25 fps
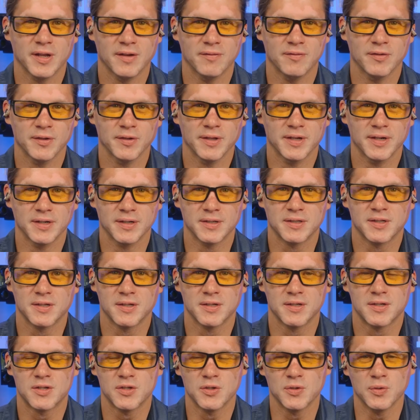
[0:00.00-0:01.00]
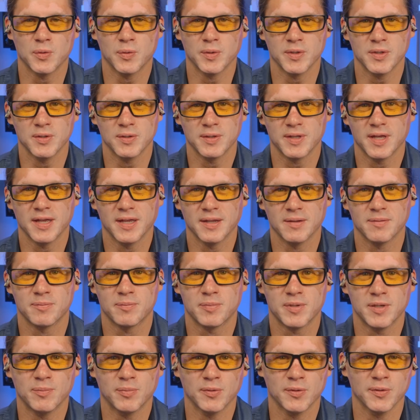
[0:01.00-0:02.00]
level there too when you get
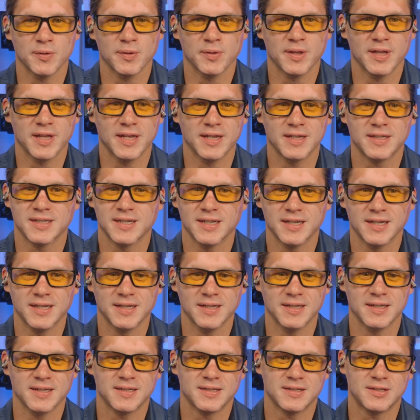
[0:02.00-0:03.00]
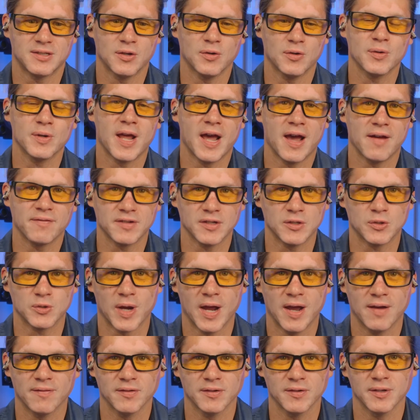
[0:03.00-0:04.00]
people that don't have to
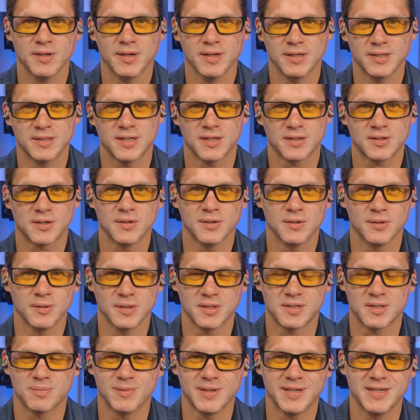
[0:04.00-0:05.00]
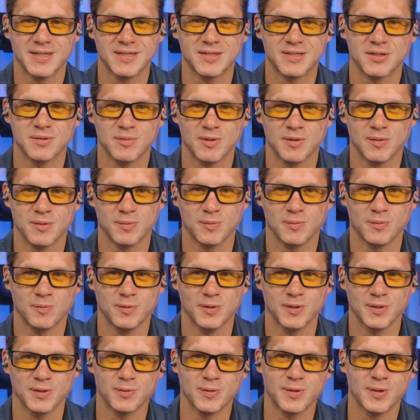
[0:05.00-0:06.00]
travel. Tucker explained it to me
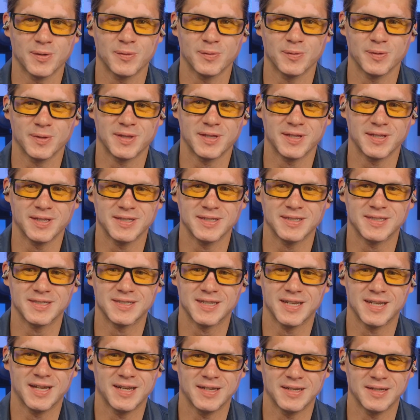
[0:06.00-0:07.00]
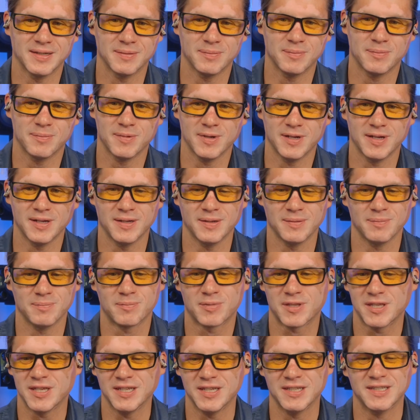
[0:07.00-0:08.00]
really well with his
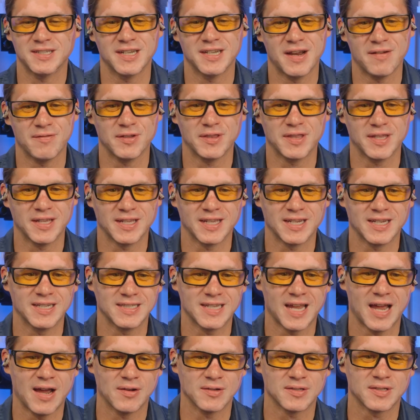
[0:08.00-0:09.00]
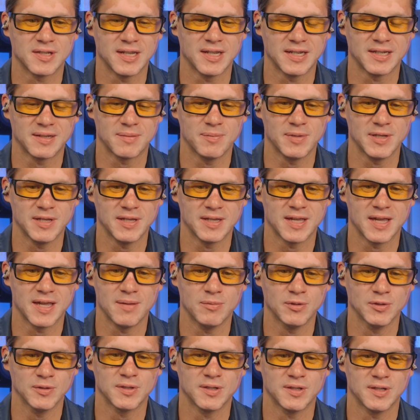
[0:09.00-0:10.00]
kids and everything in his house. Like being
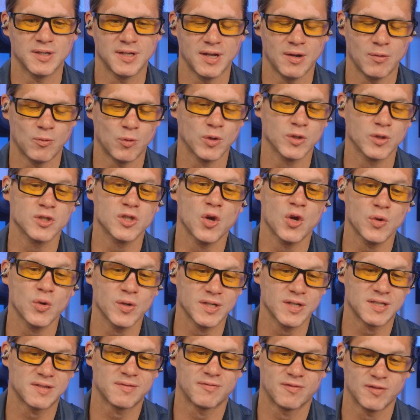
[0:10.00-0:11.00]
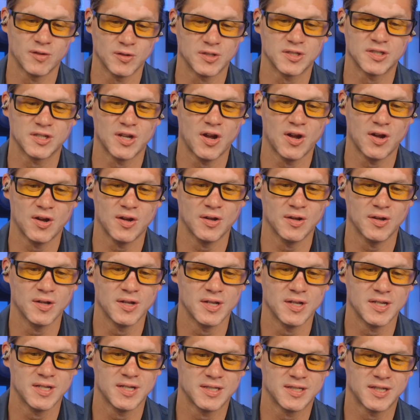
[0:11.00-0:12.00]
able to, well, Jonas first saw
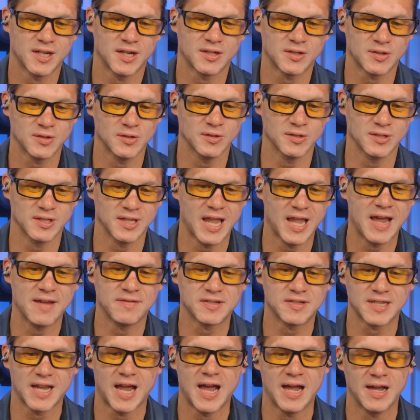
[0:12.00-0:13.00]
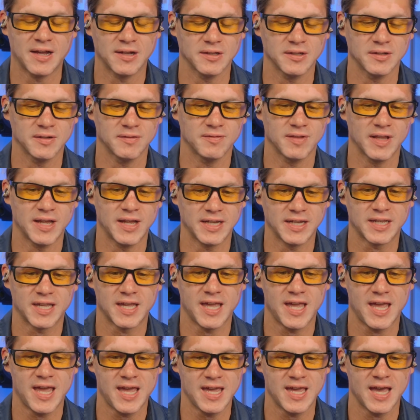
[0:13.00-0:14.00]
Tucker's lifestyle of like,
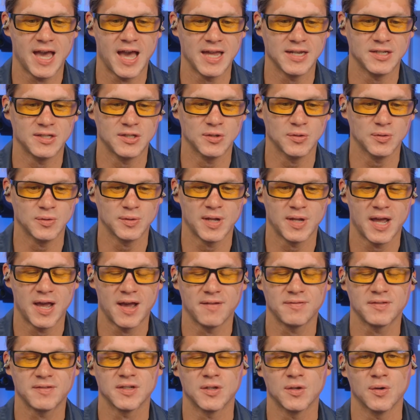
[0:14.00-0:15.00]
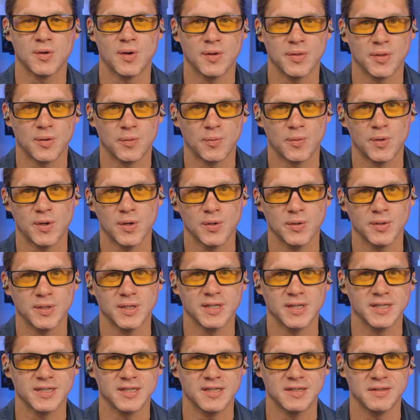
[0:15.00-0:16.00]
hey, I don't have to go on the road
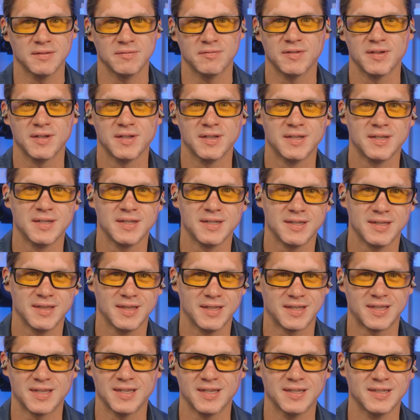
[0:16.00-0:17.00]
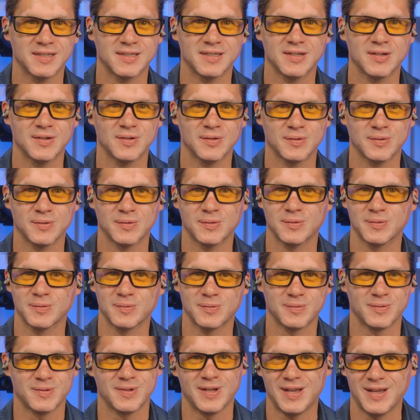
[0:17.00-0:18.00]
and leave the kids.
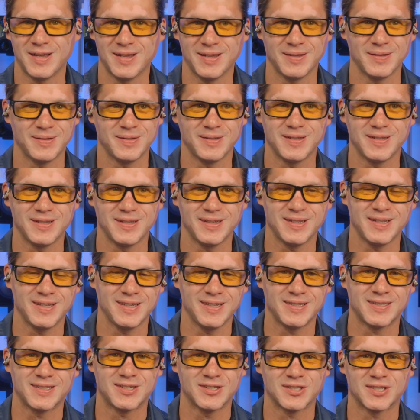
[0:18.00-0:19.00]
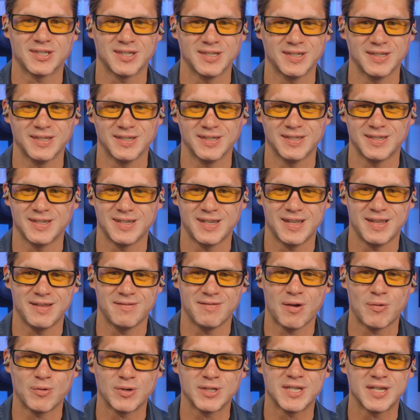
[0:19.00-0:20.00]
It's just if
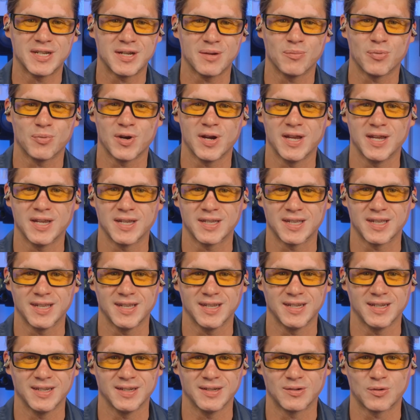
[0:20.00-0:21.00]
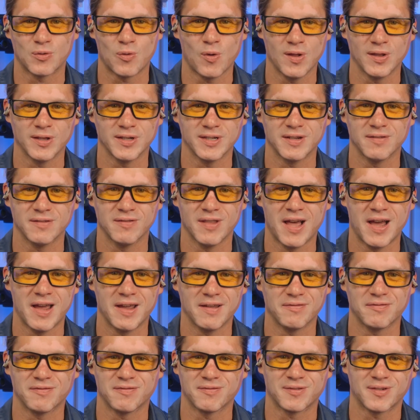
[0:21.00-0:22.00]
I want to take a break and quality of
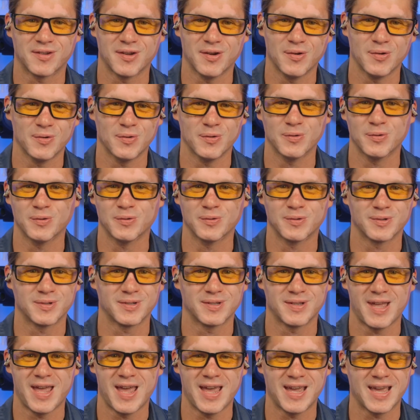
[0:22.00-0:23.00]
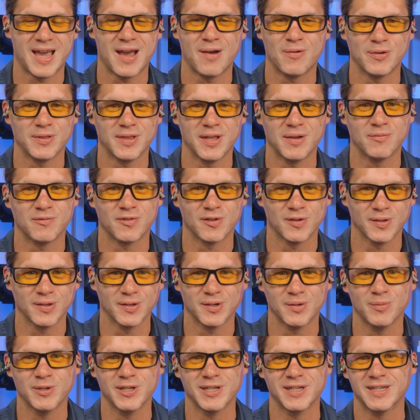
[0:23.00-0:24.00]
life, go hang out with them for a
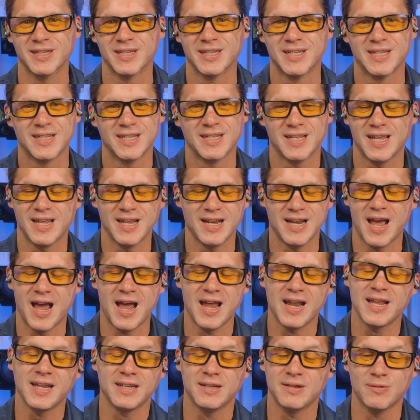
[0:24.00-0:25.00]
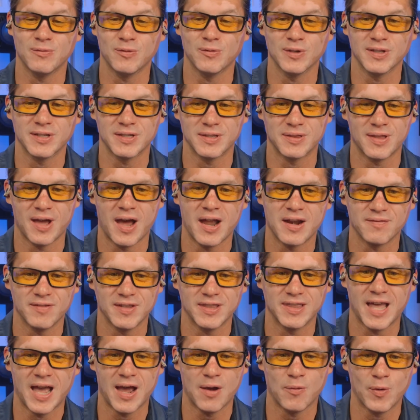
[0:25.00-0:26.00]
little bit. And I hadn't really thought
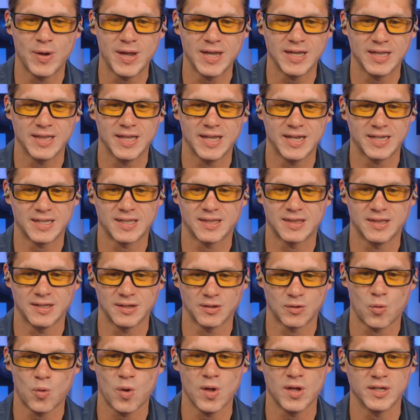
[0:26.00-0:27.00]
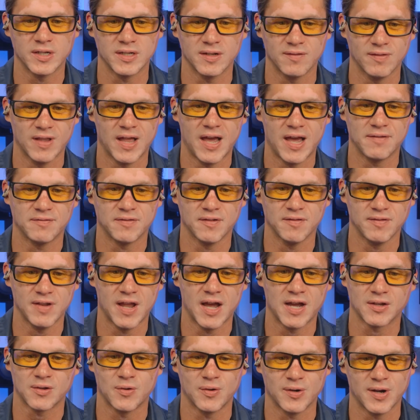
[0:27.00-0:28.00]
of it that way, like the quality of life of
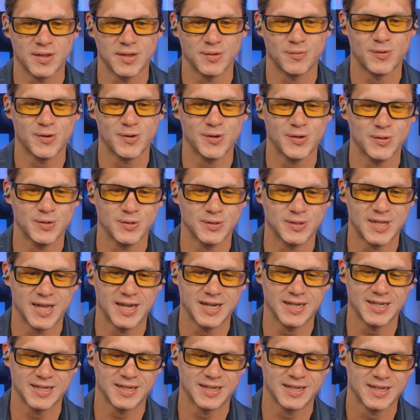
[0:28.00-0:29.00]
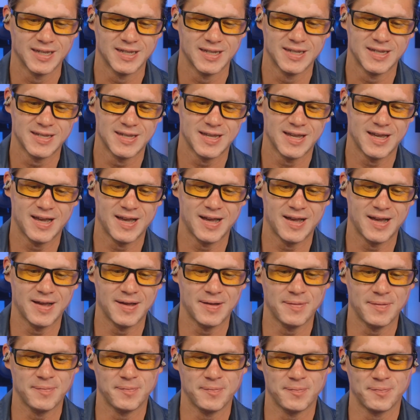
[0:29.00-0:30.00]
not going on the road, getting,
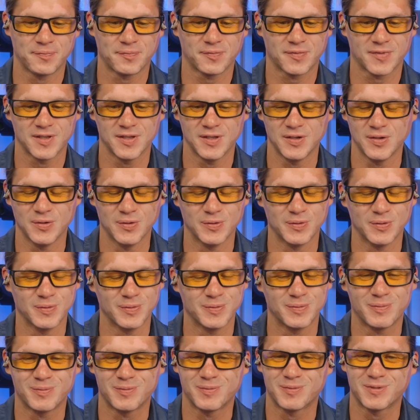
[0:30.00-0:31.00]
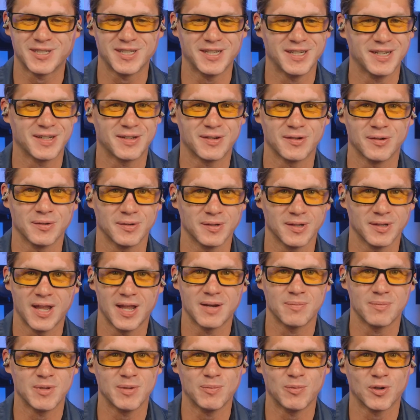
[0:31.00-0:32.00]
um, sick, or a
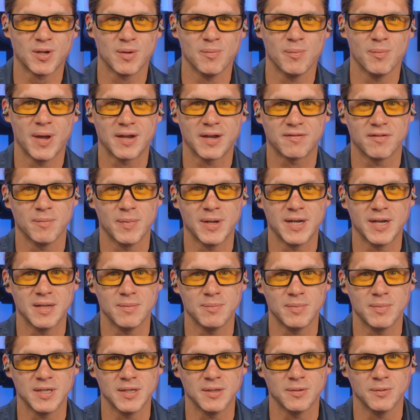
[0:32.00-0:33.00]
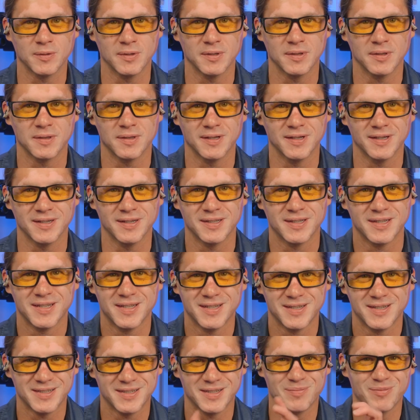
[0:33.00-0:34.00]
lot of people are coming back from NAB with
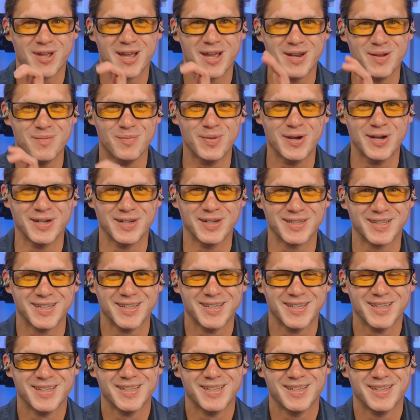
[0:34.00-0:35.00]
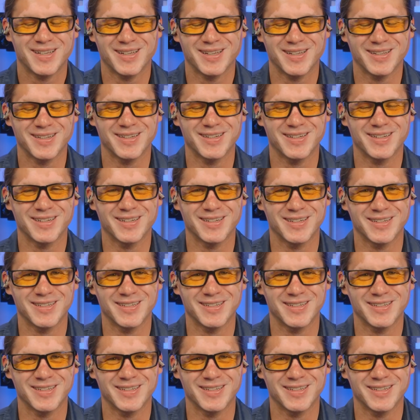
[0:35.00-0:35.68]
some kind of bug, and